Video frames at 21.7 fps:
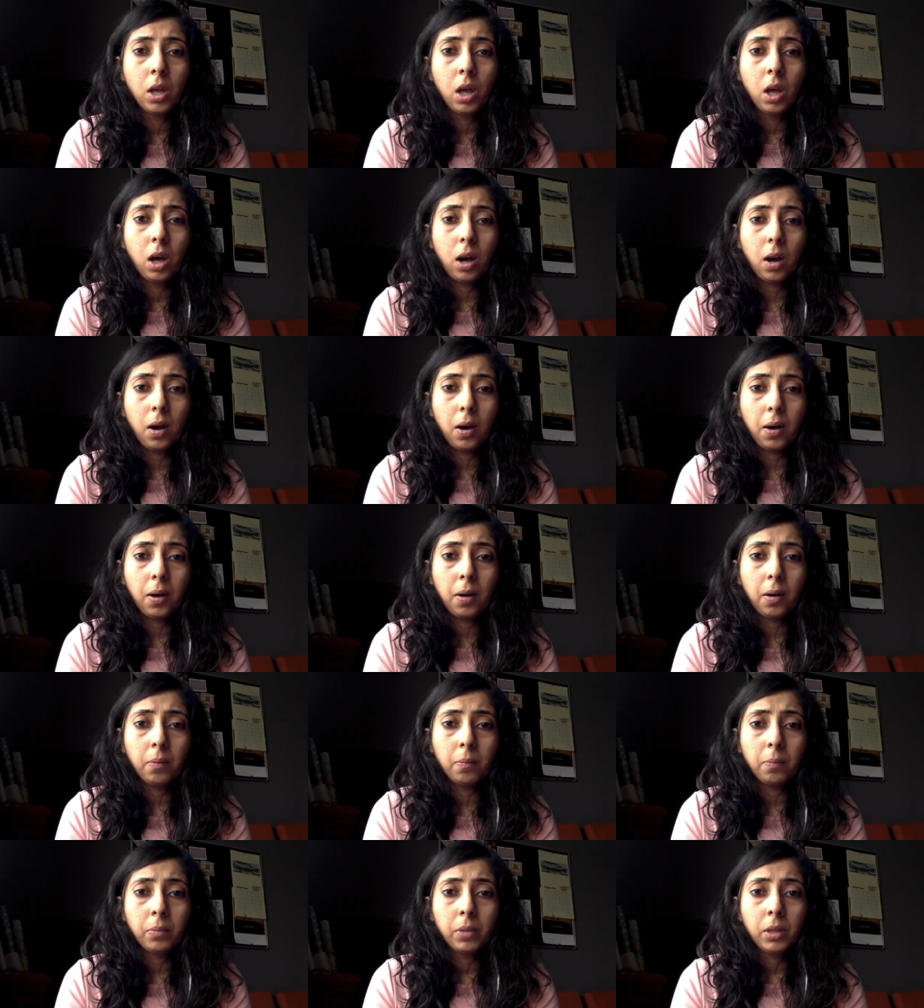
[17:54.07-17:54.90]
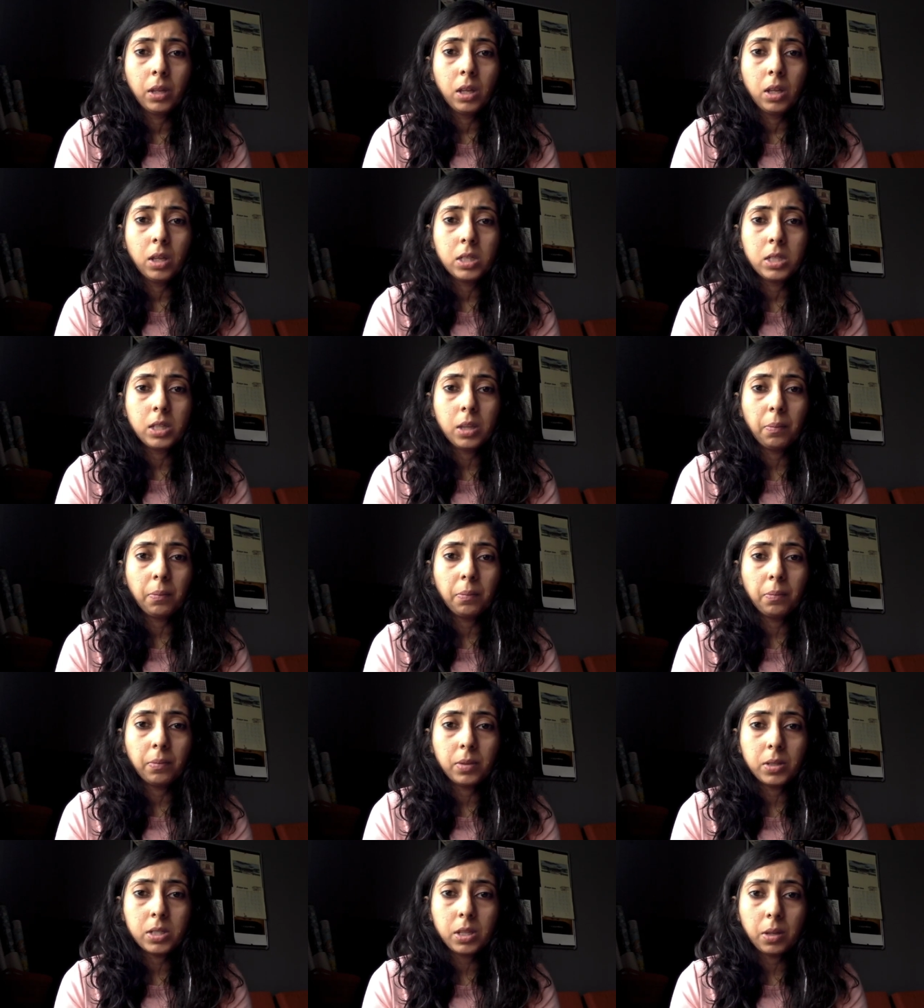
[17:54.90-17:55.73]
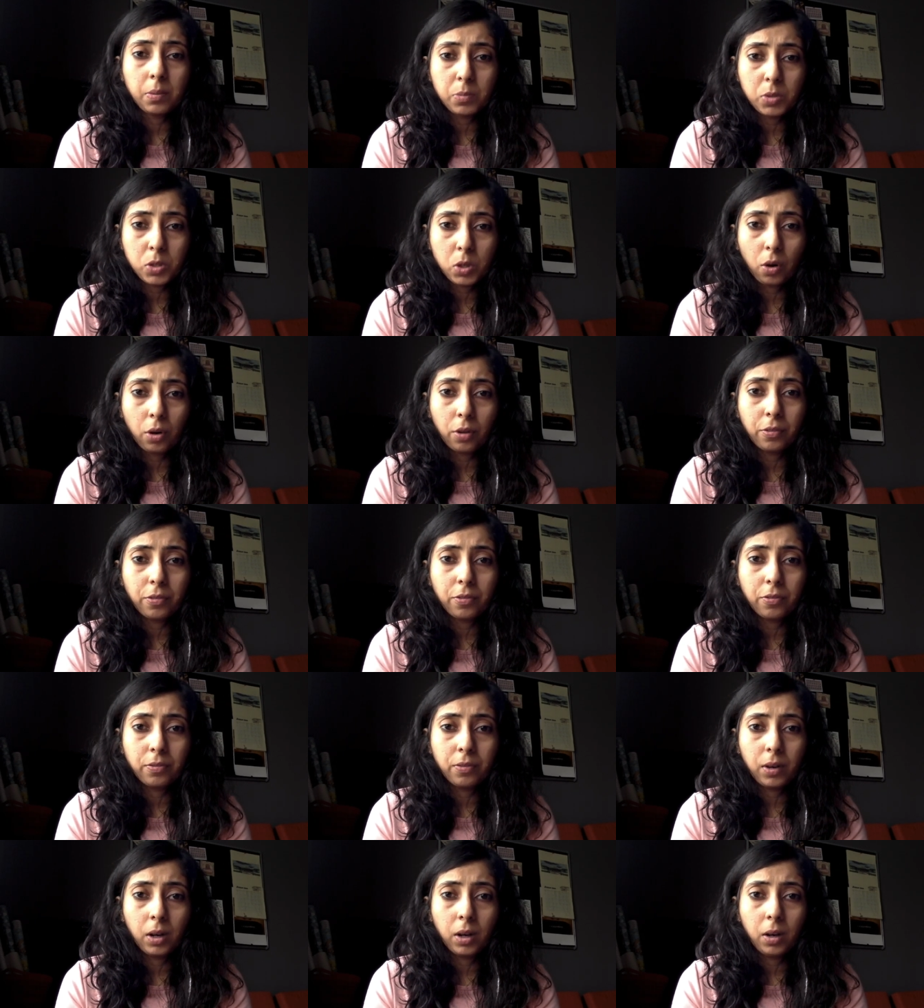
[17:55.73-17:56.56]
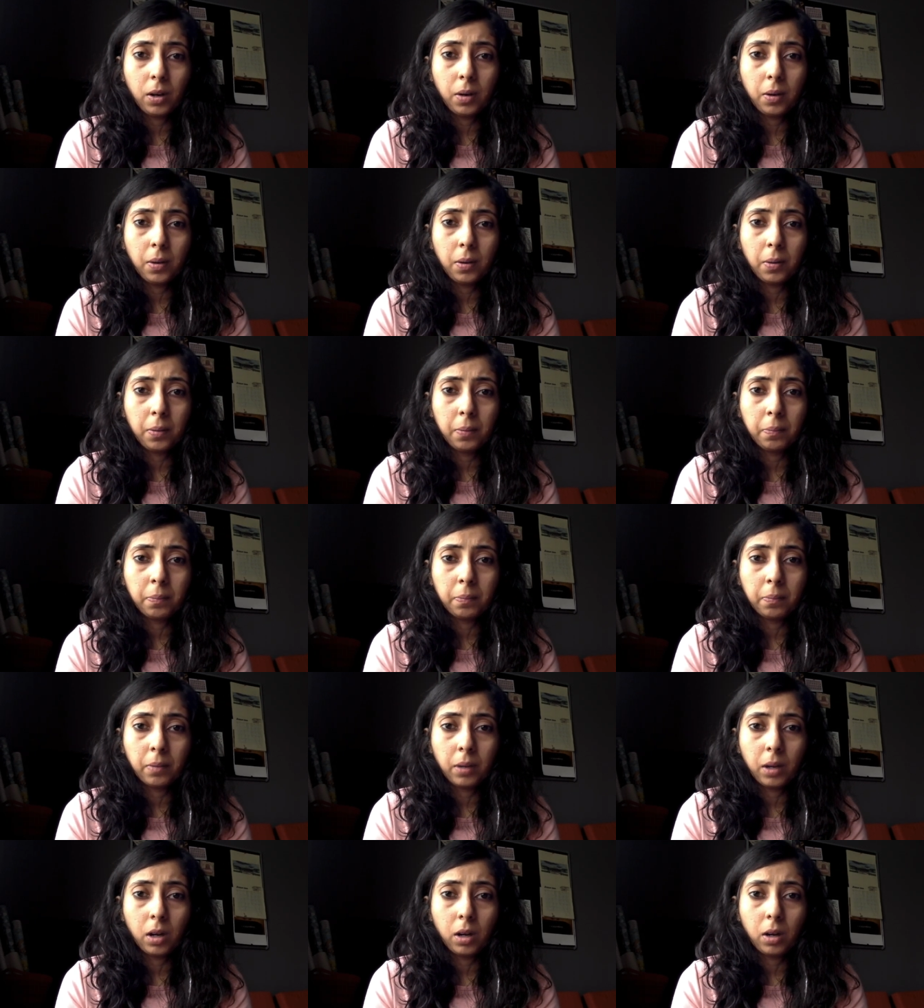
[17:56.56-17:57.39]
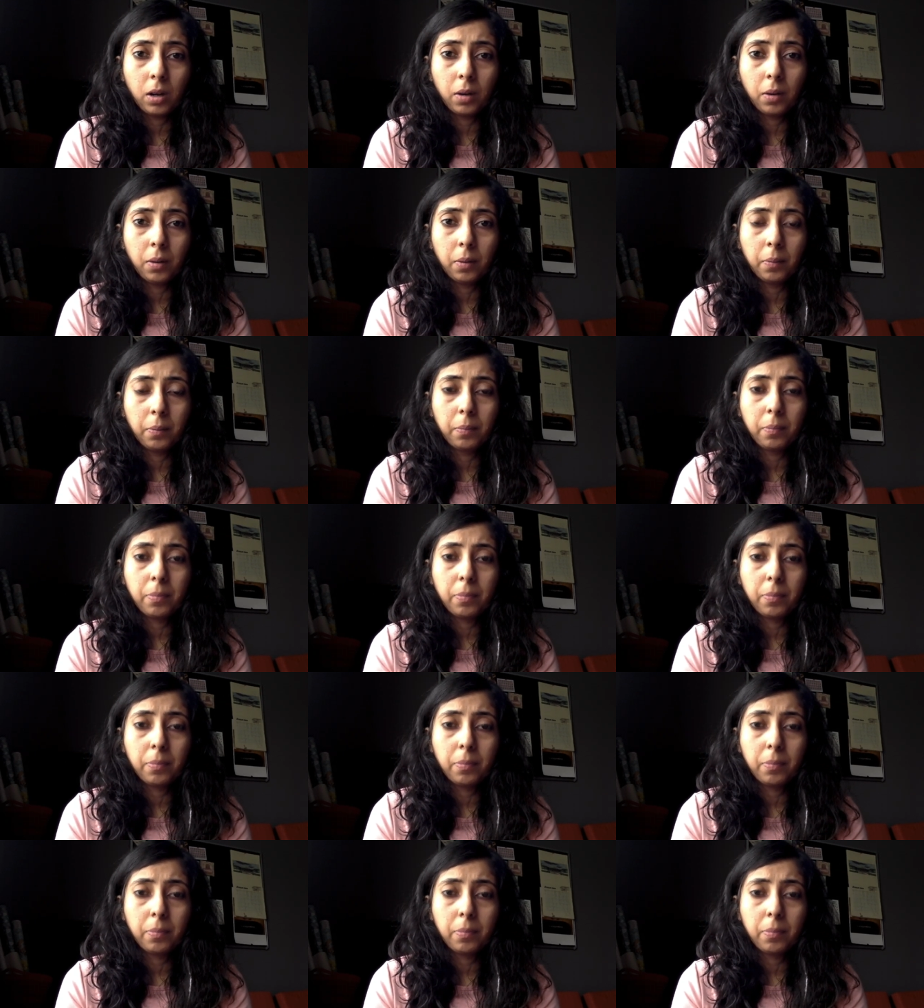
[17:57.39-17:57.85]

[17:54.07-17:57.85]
uh, some some sort of um, uh,